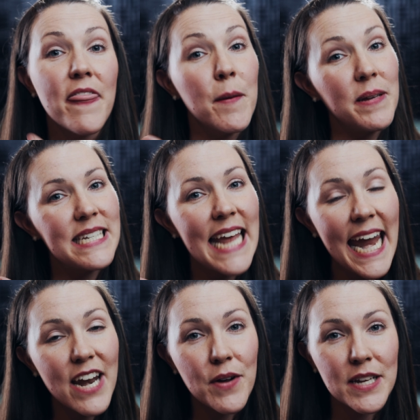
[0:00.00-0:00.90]
The
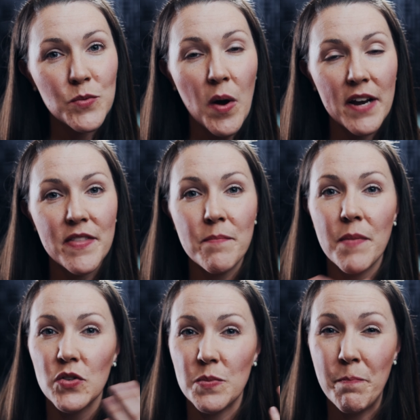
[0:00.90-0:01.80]
potato is one of the
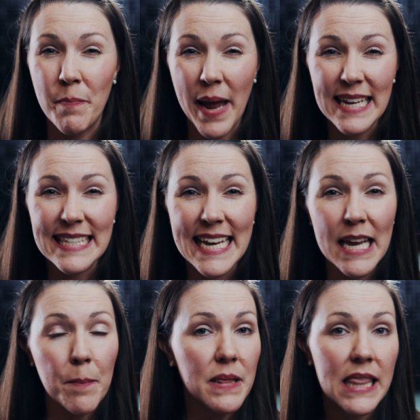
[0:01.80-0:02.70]
most
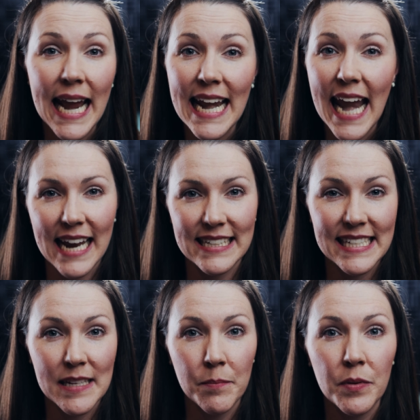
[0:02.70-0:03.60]
basic, plain, and
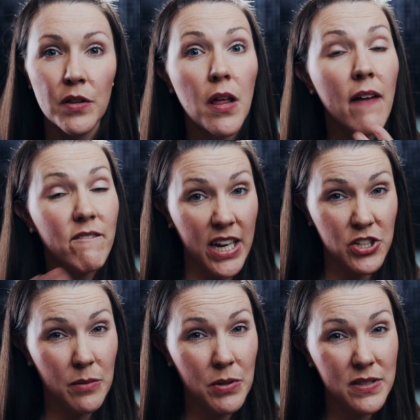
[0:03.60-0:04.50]
simple
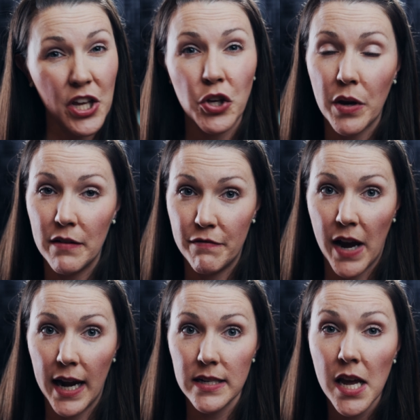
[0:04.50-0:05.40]
vegetables that you can
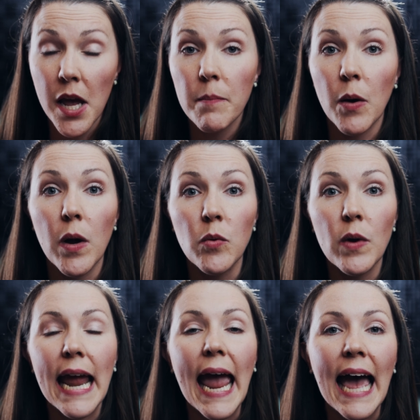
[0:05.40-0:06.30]
find. But when
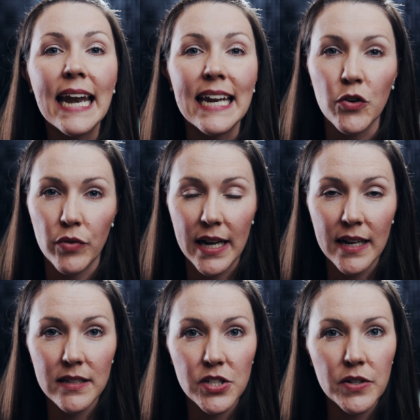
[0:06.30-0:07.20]
we add
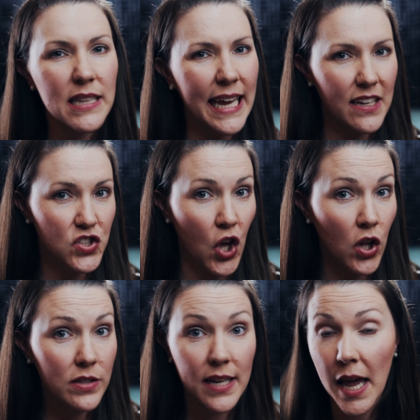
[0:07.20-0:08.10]
ingredients to it like
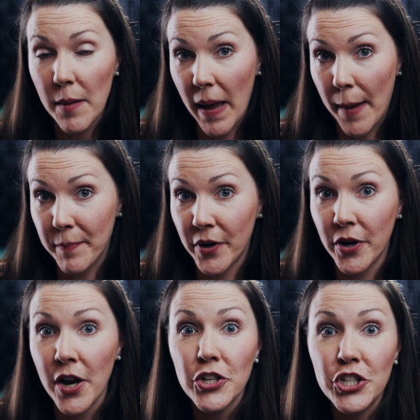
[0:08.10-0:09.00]
salt,
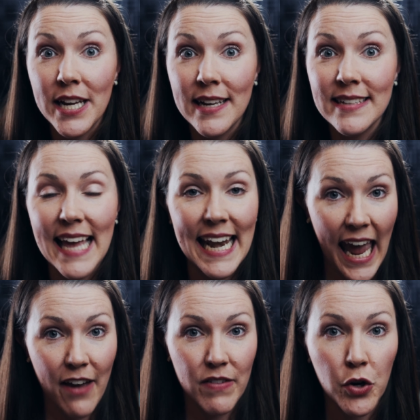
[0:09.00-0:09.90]
pepper, cheese, and
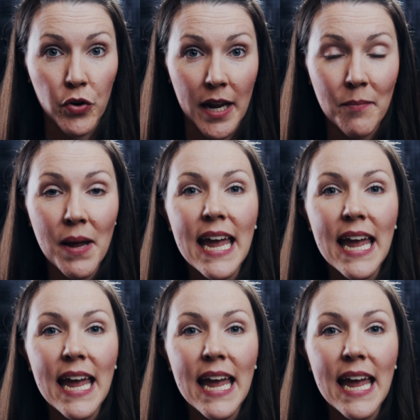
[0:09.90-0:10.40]
heavy cream,